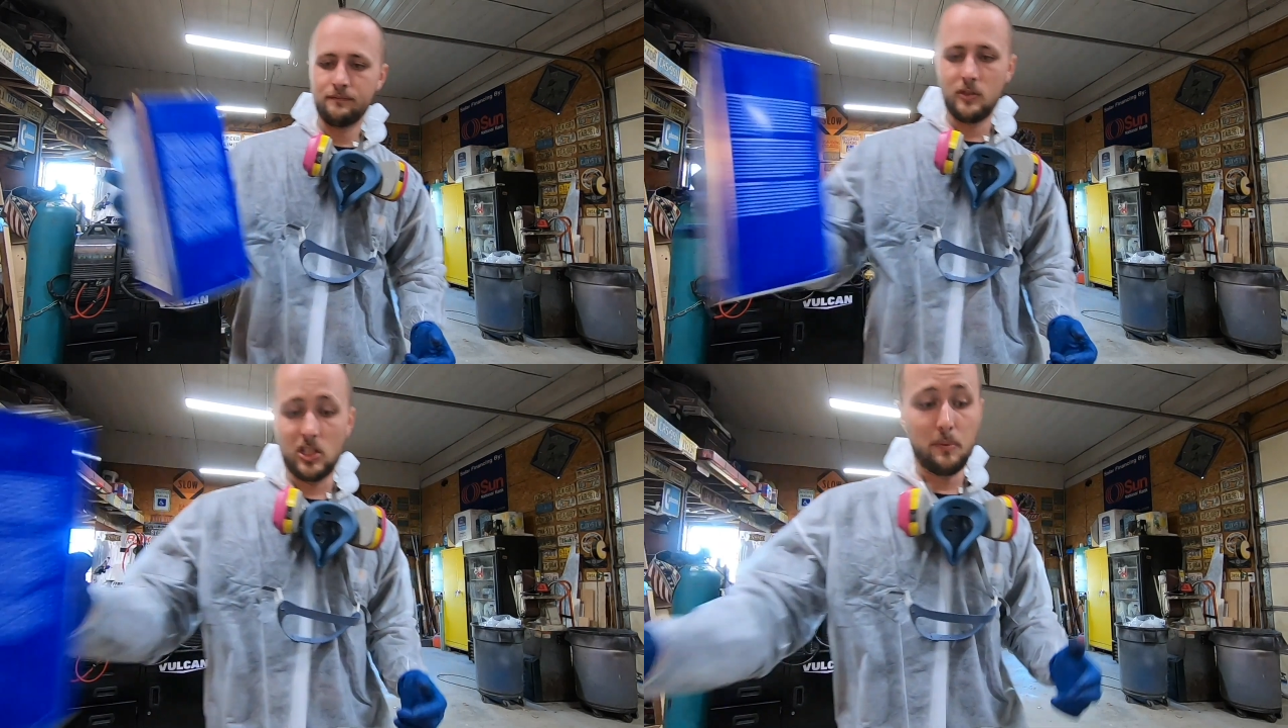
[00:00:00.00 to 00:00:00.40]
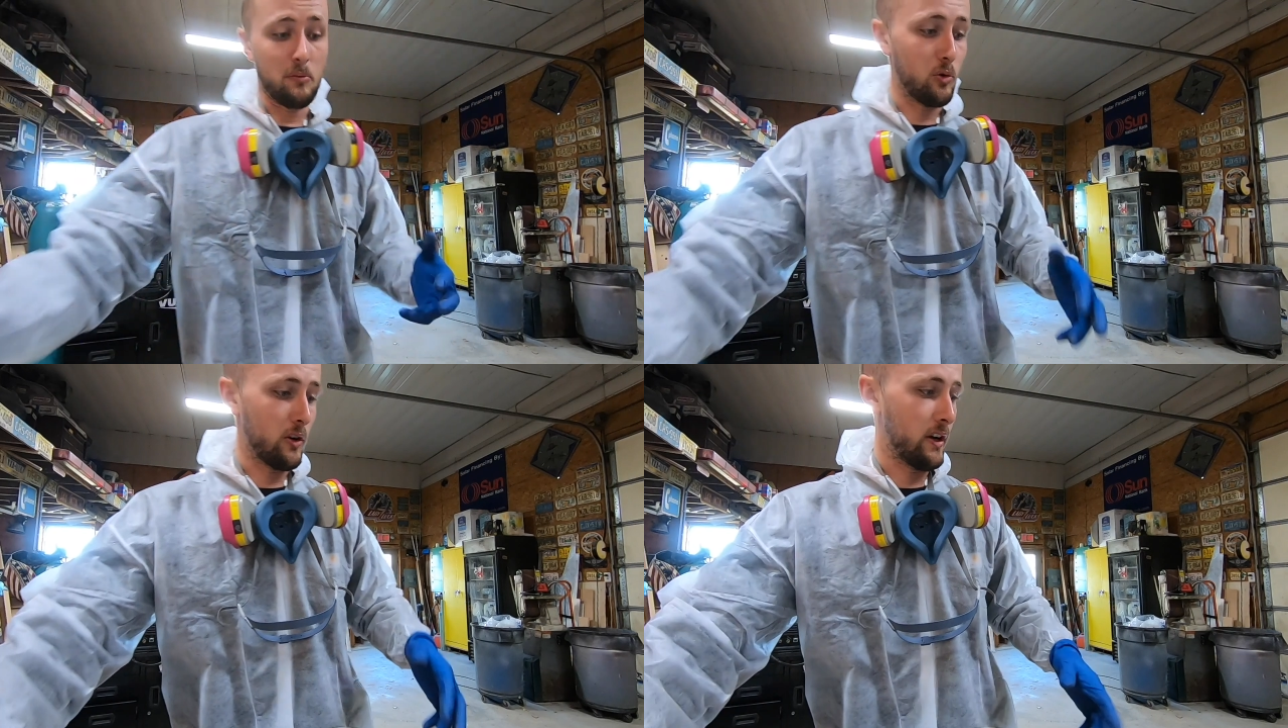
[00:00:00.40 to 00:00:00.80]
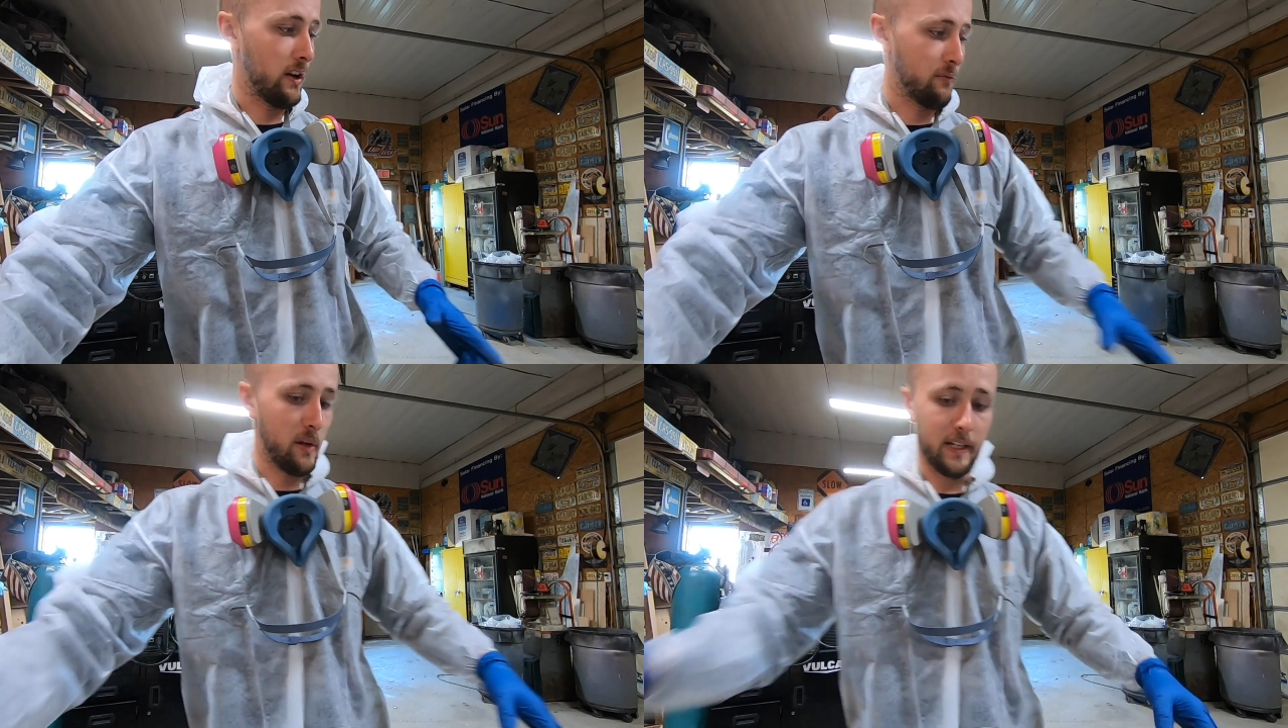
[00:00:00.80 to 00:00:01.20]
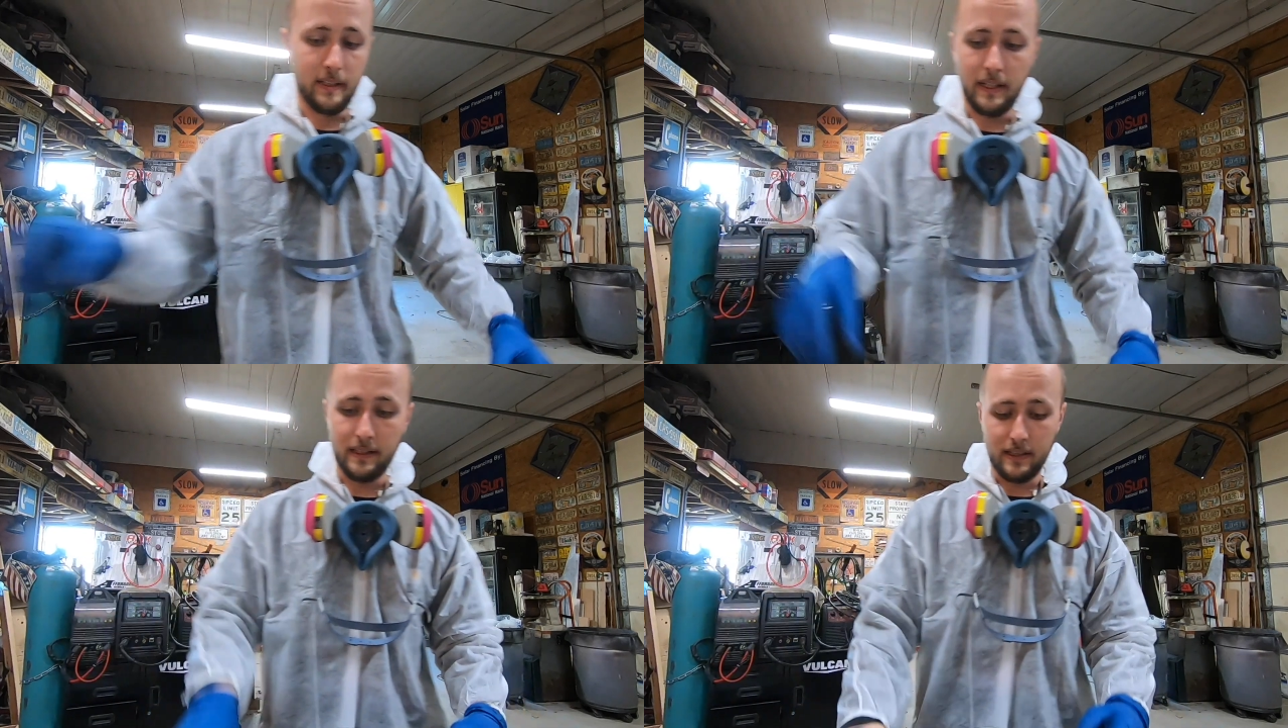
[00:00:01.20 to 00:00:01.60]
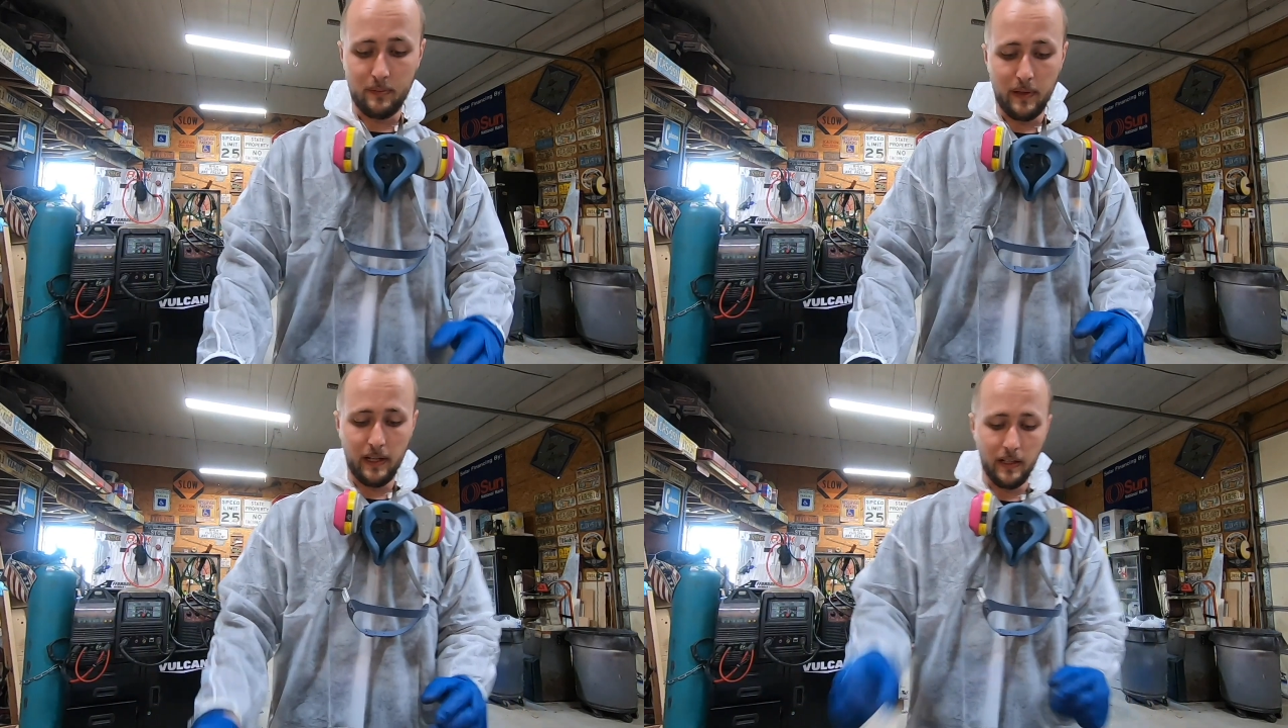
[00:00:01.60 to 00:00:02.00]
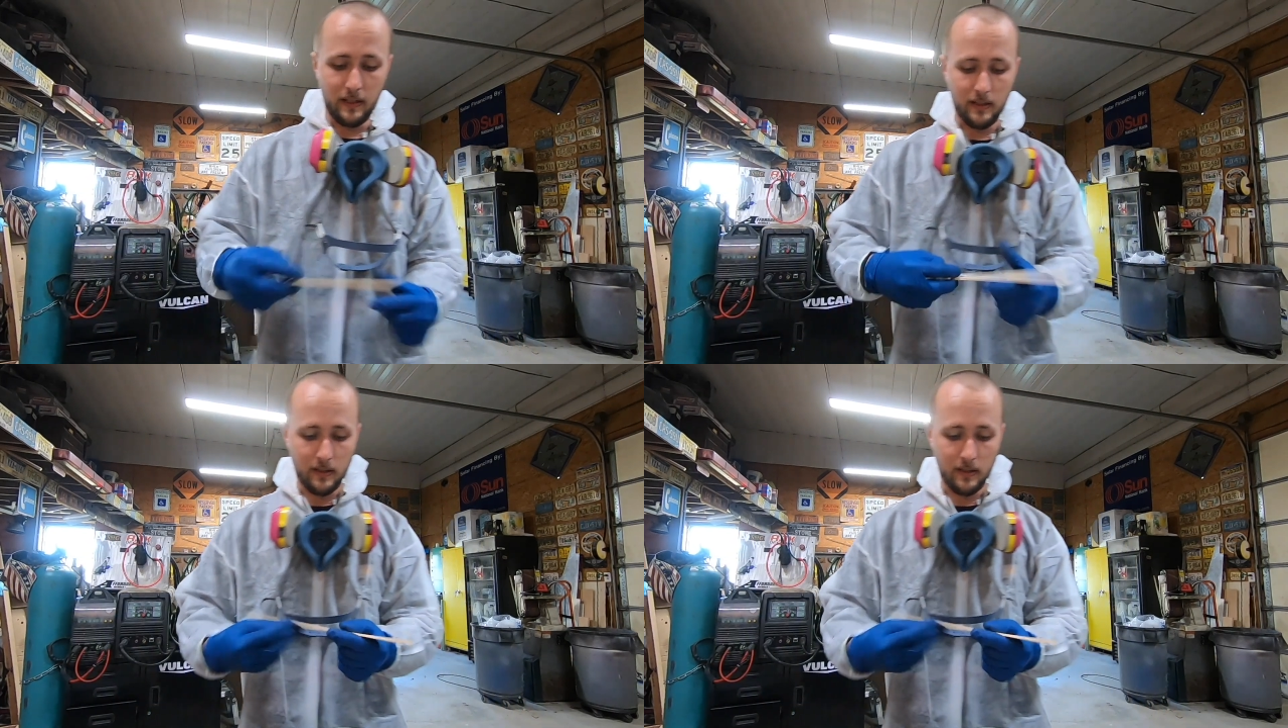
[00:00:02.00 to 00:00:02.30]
should be more than enough paint to get this painted.